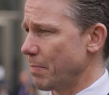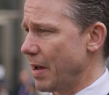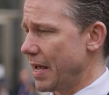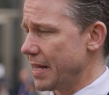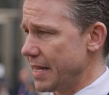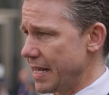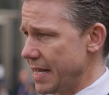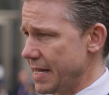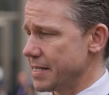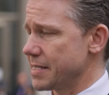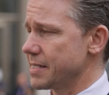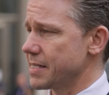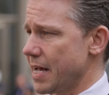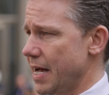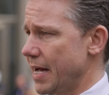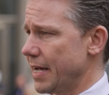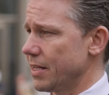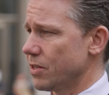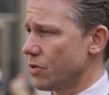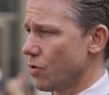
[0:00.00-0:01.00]
made,
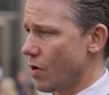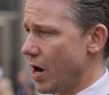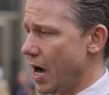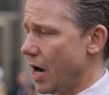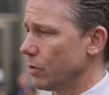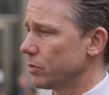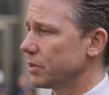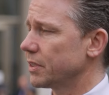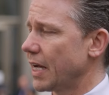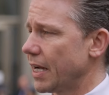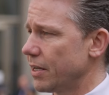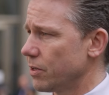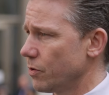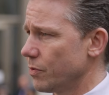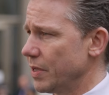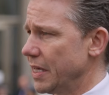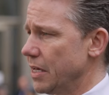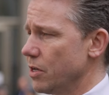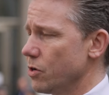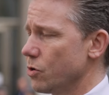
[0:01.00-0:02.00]
inside or outside
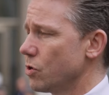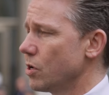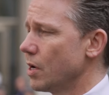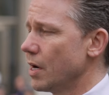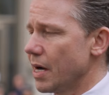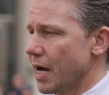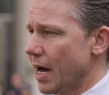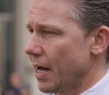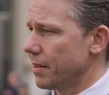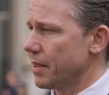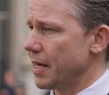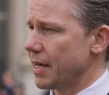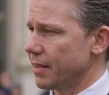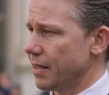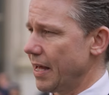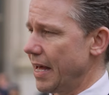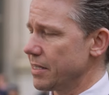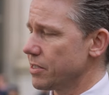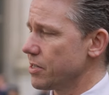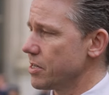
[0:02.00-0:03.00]
the EU. I think
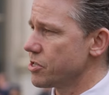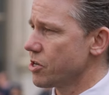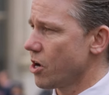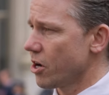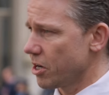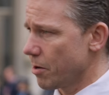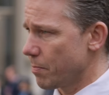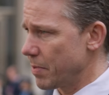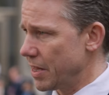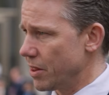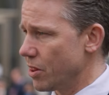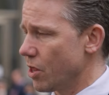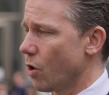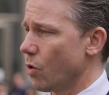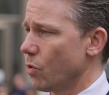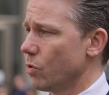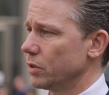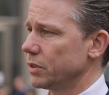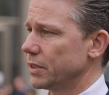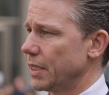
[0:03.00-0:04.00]
the answer is going to be
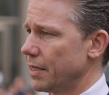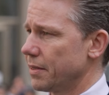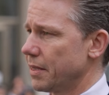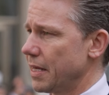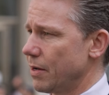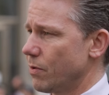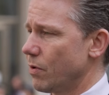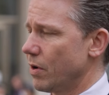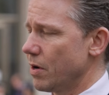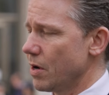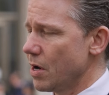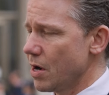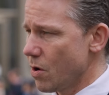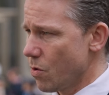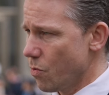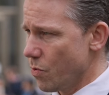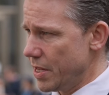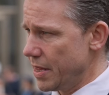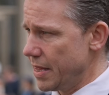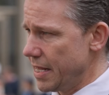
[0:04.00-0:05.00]
no. So I think
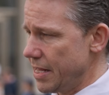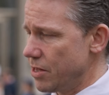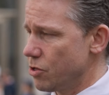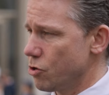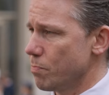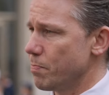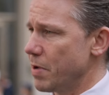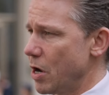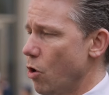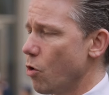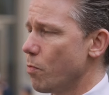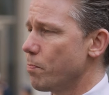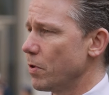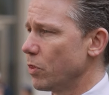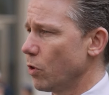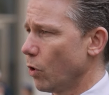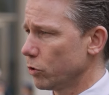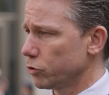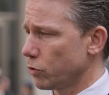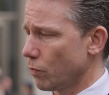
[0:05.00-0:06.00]
we need to be
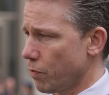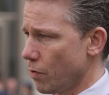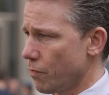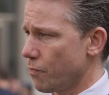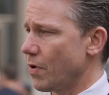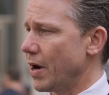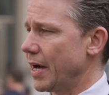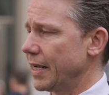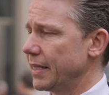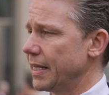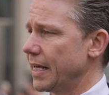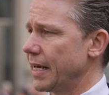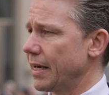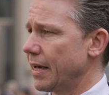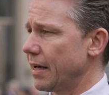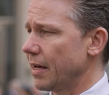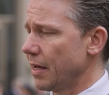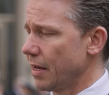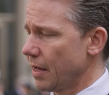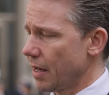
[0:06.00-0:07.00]
open also for
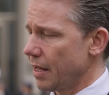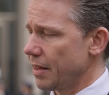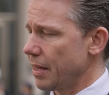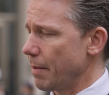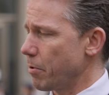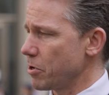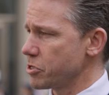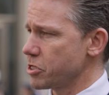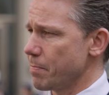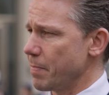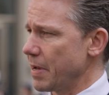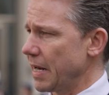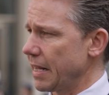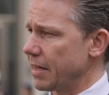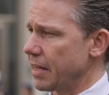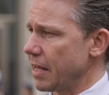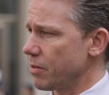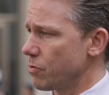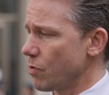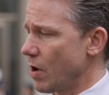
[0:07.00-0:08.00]
finding the
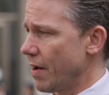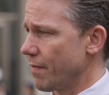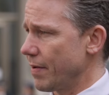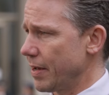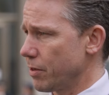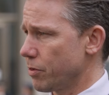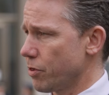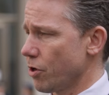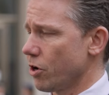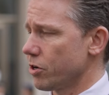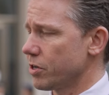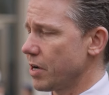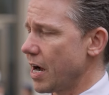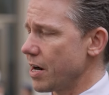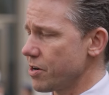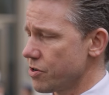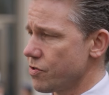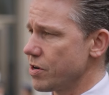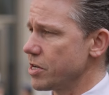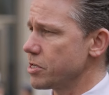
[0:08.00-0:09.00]
possibility to having third
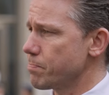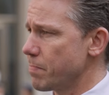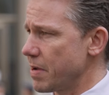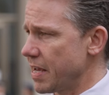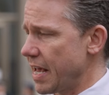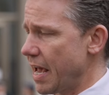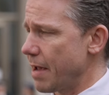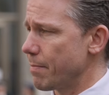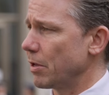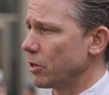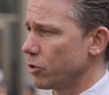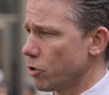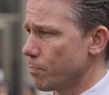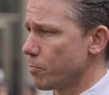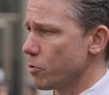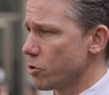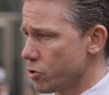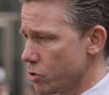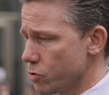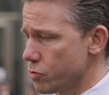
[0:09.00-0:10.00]
countries being able to
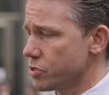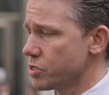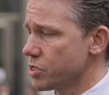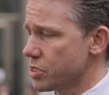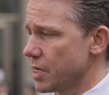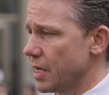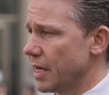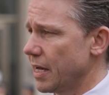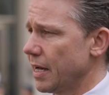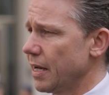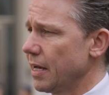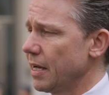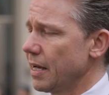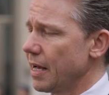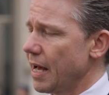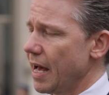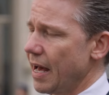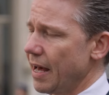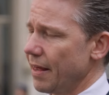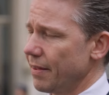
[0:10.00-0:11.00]
produce,
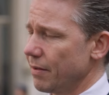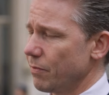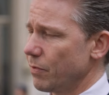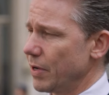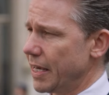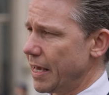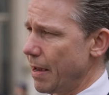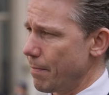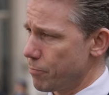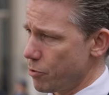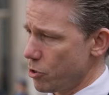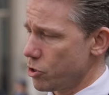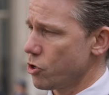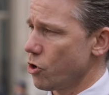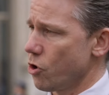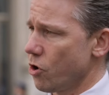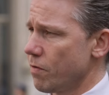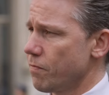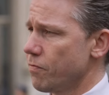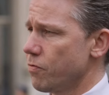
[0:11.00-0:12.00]
and we can
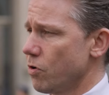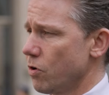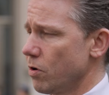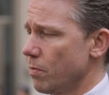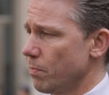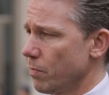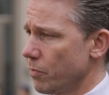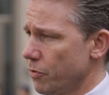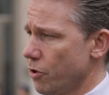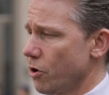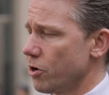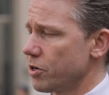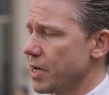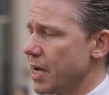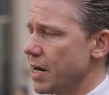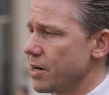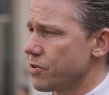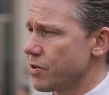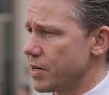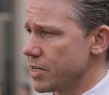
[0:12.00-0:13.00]
procure for third
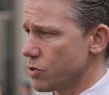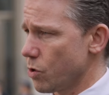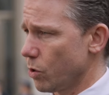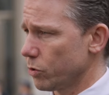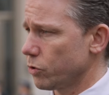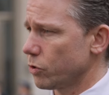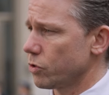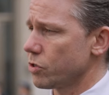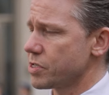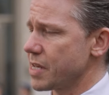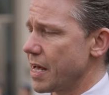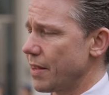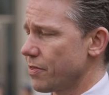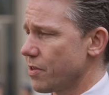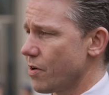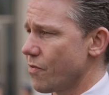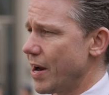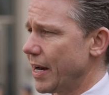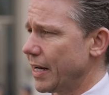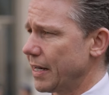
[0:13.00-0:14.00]
countries also to send
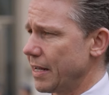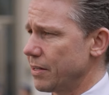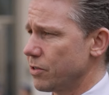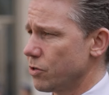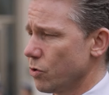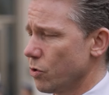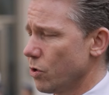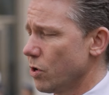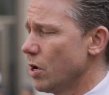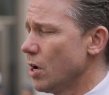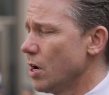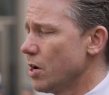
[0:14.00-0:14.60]
directly to